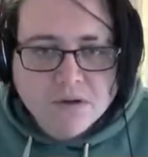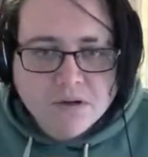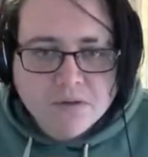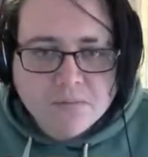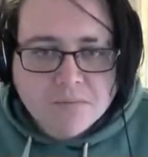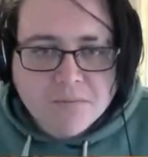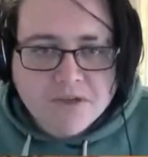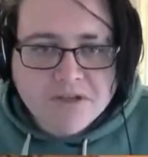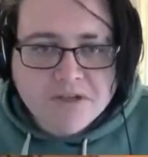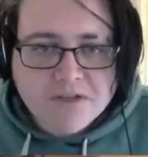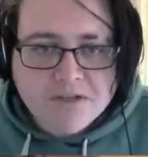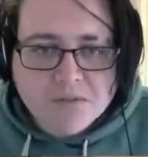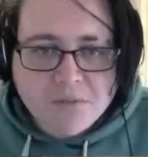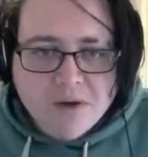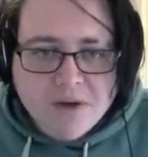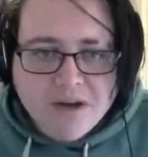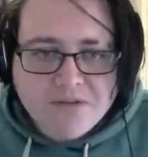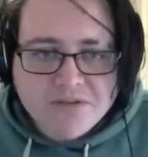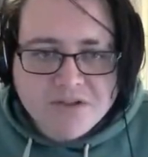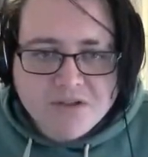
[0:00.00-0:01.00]
Because the
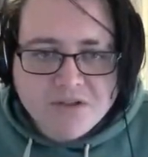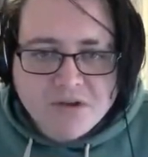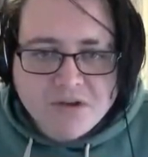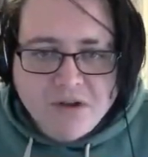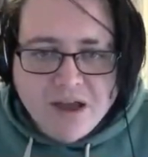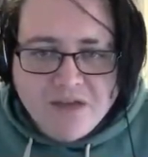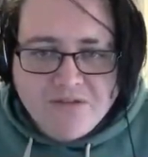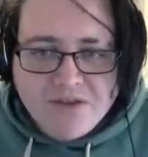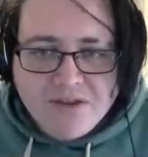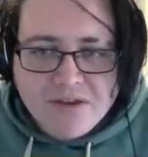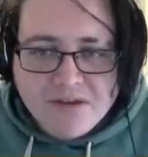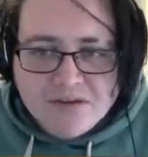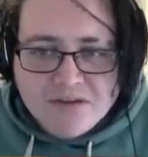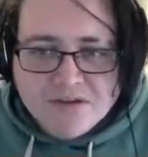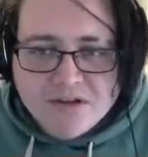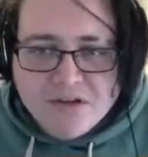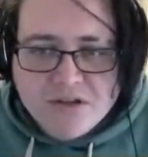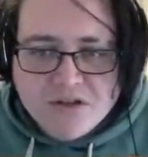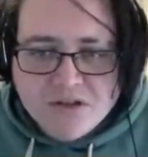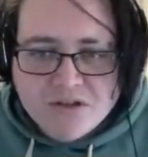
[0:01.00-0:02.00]
waves are too heavy, so
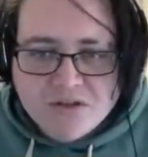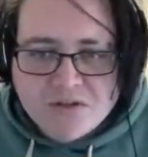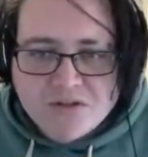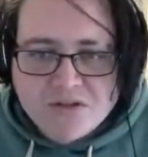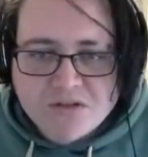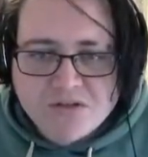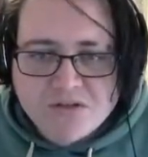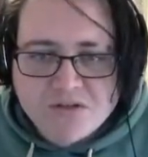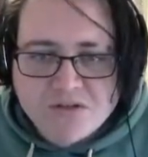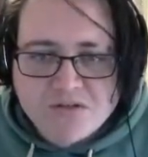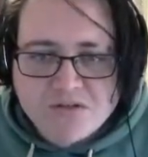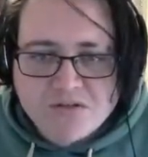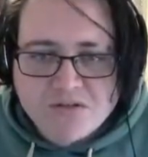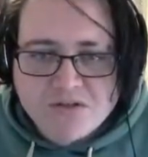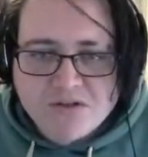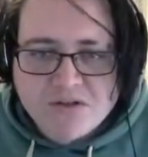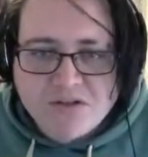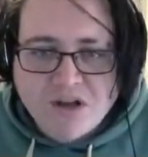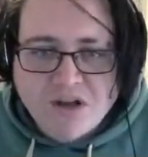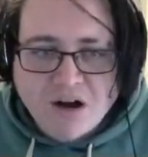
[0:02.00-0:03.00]
you just
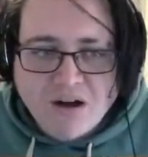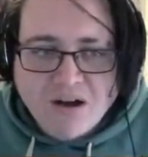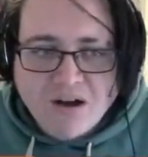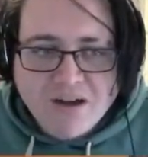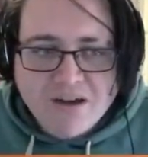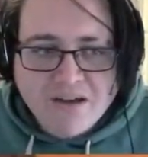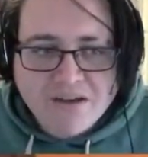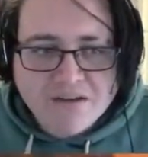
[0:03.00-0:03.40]
die.